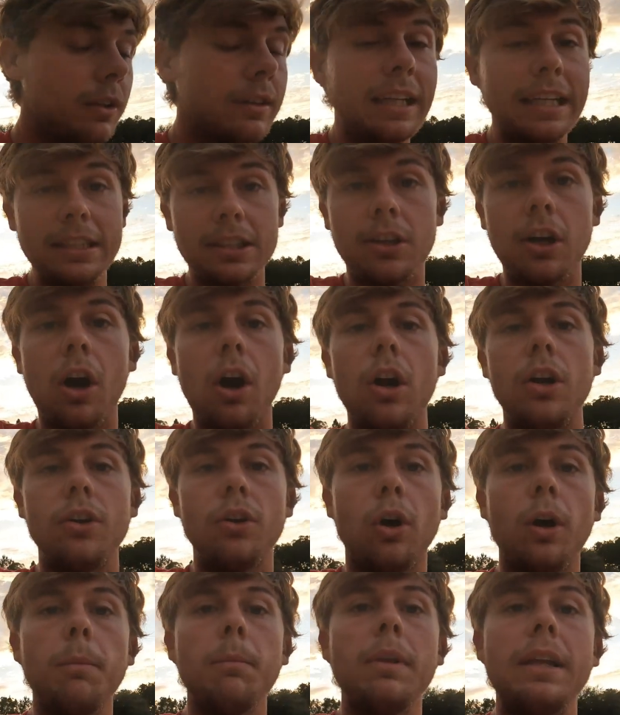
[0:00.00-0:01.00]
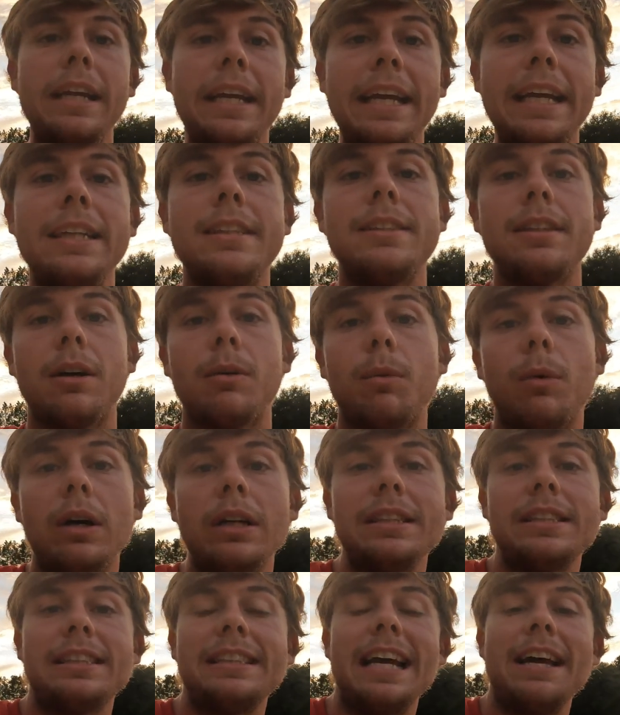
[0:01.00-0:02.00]
This car normally hits a
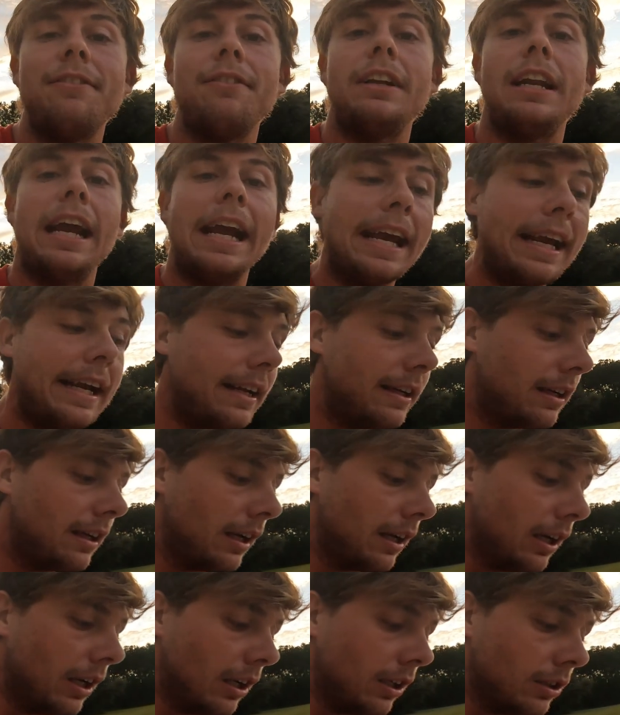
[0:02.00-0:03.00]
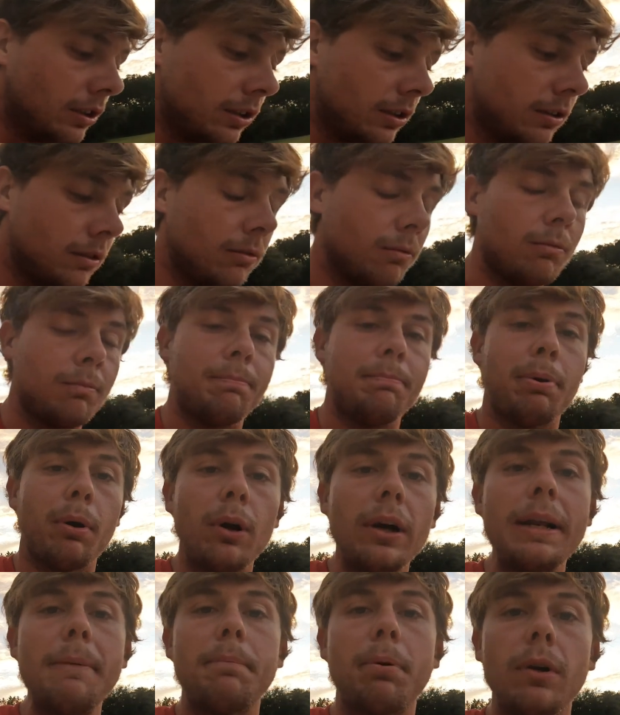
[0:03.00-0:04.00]
1.78
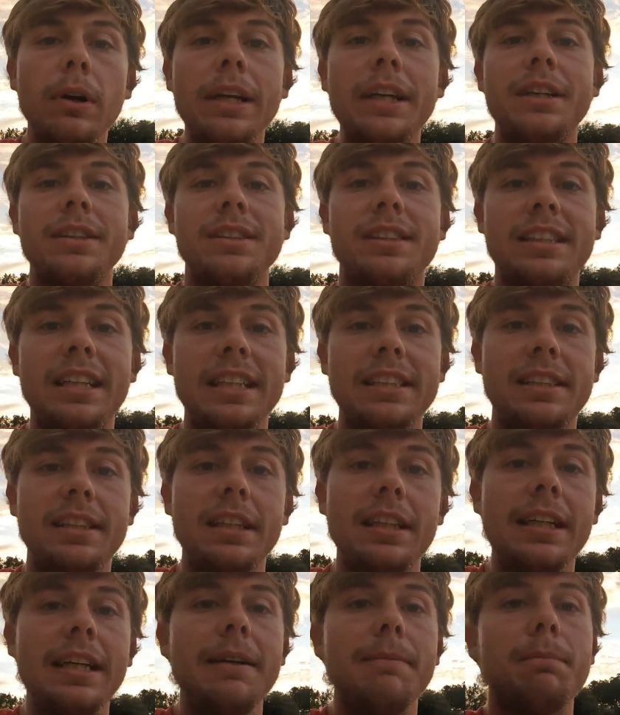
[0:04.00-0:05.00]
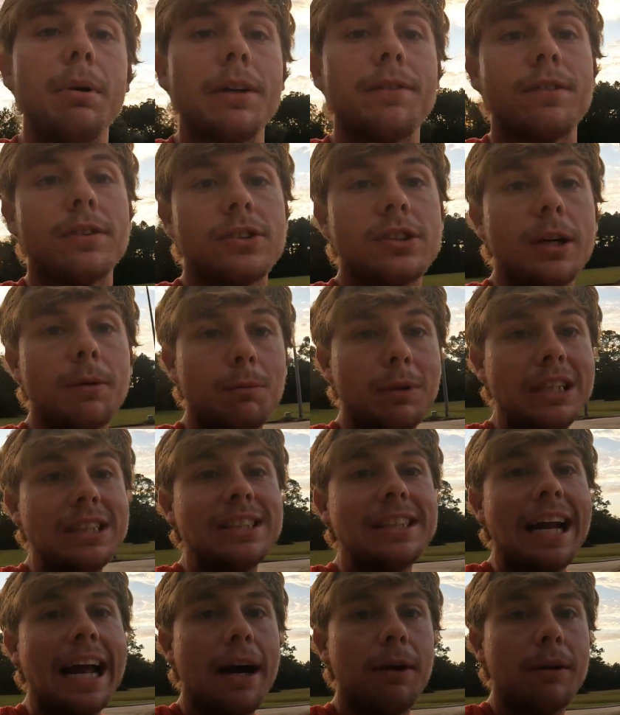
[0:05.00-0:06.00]
pretty consistently, but for some
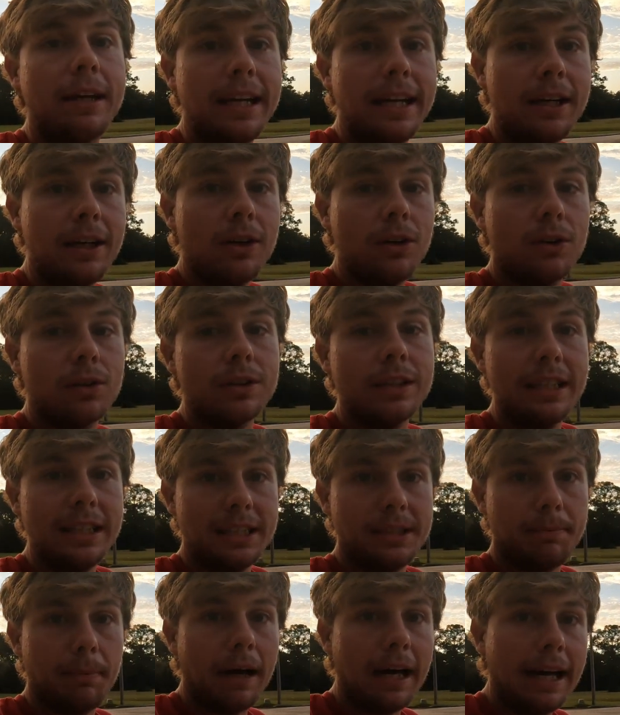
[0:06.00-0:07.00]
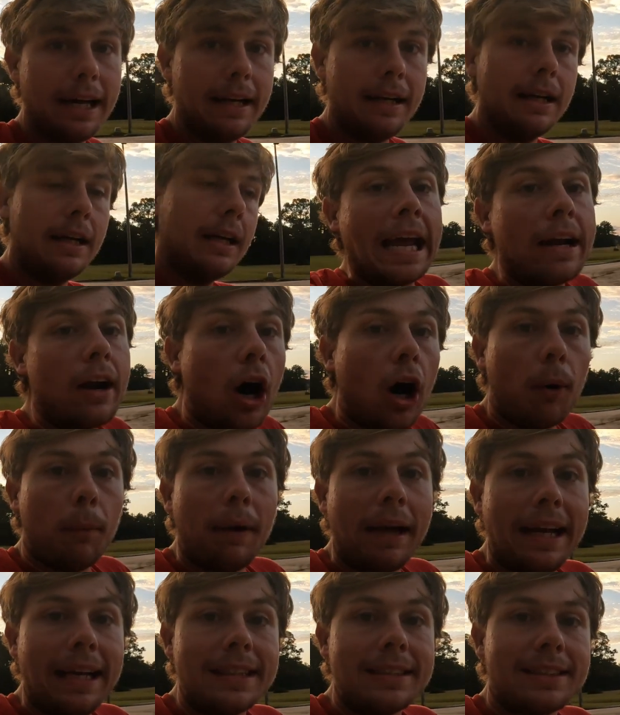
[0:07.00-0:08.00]
reason out here on this spot, it
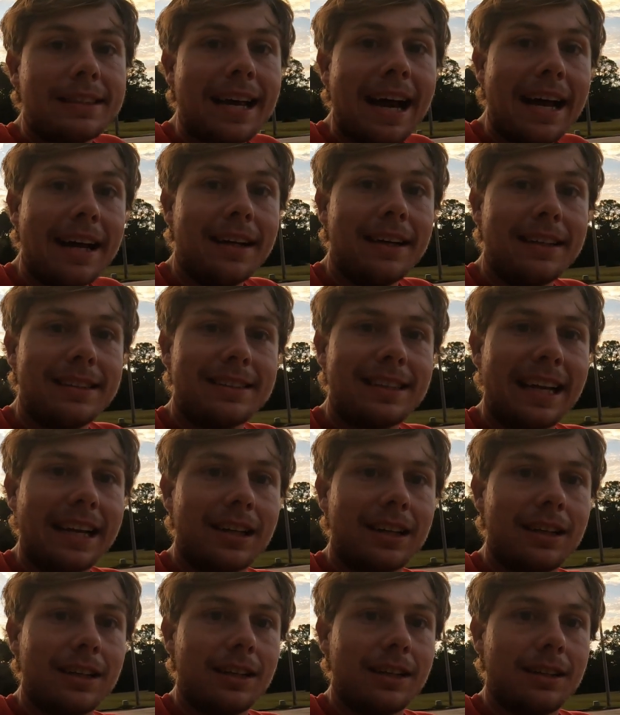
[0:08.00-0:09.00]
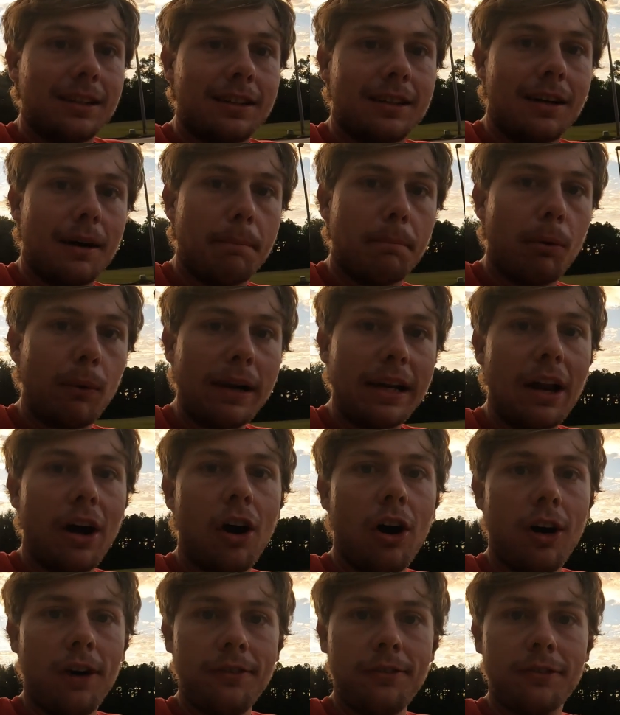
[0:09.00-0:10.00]
always it's like a point
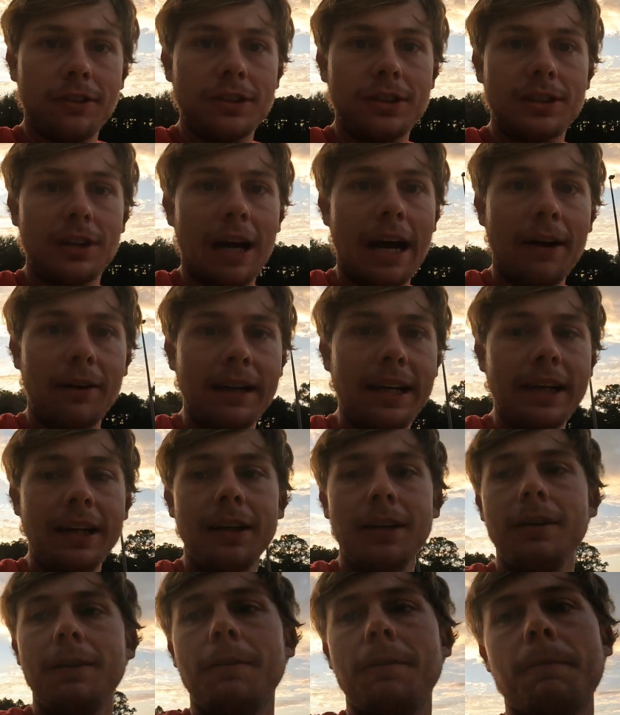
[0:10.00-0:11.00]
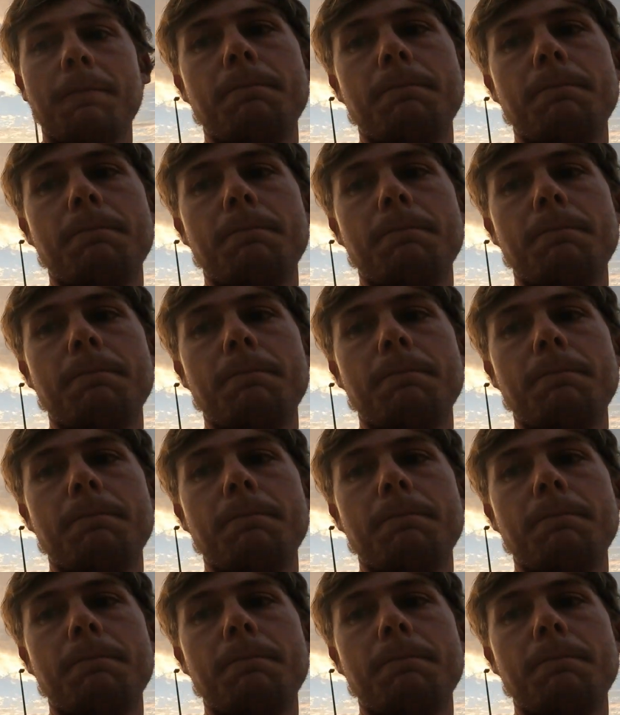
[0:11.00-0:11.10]
off for out here.